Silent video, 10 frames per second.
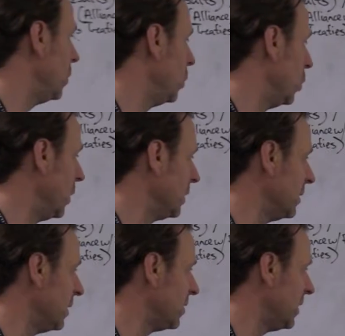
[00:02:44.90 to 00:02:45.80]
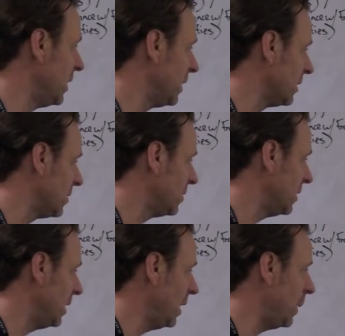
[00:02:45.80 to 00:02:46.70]
one of the things
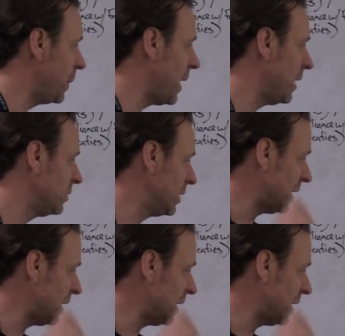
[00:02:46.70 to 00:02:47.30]
about the